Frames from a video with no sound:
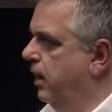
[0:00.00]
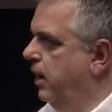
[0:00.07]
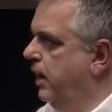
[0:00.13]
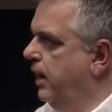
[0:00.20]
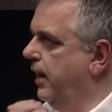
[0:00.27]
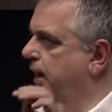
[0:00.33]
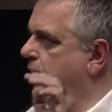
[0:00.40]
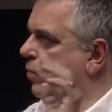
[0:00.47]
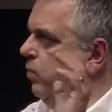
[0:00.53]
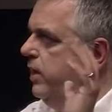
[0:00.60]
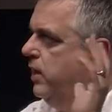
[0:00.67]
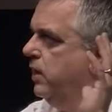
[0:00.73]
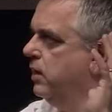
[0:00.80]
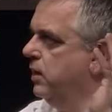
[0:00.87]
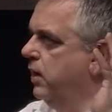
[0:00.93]
How
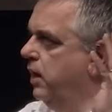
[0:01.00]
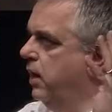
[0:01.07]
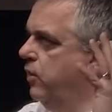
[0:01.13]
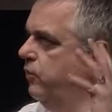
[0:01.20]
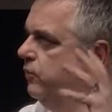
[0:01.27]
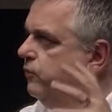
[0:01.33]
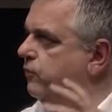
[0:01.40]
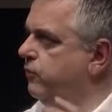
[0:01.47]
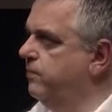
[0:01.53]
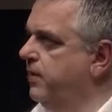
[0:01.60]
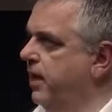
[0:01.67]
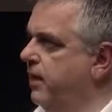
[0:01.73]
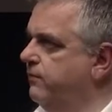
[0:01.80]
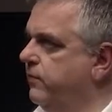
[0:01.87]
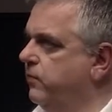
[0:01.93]
we are clothed from
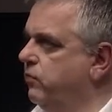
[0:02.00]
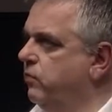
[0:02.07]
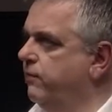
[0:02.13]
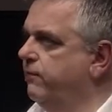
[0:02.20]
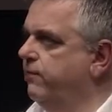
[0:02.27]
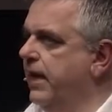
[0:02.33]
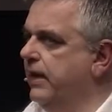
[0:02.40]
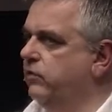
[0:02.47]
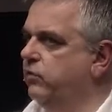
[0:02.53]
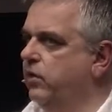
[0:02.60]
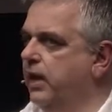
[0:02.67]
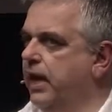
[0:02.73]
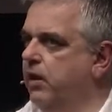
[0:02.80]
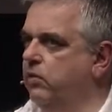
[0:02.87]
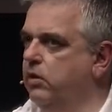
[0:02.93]
heaven reflects
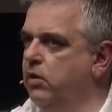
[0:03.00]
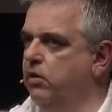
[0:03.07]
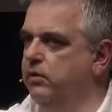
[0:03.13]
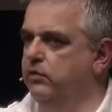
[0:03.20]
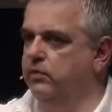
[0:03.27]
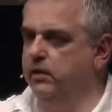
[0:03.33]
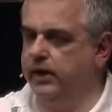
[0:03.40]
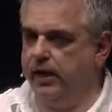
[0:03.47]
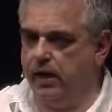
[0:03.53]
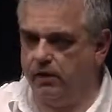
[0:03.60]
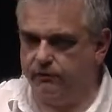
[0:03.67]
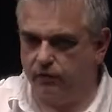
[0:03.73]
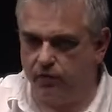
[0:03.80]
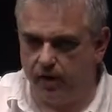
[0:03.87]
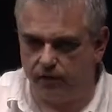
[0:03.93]
on how God is looking
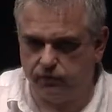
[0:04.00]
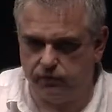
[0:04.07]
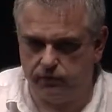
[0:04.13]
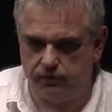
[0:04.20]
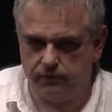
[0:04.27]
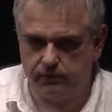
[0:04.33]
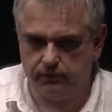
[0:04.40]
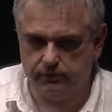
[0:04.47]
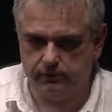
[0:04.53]
after us.